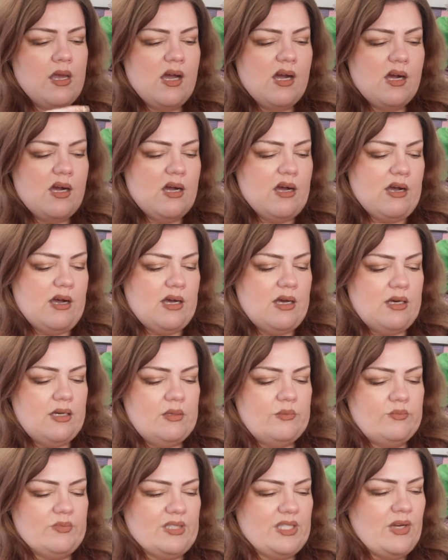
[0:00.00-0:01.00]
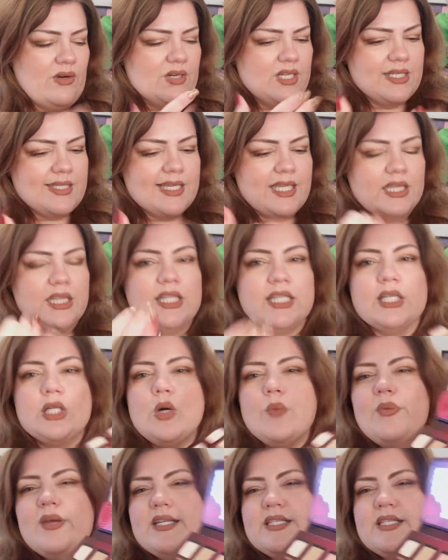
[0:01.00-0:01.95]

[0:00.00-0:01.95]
They're just a little bit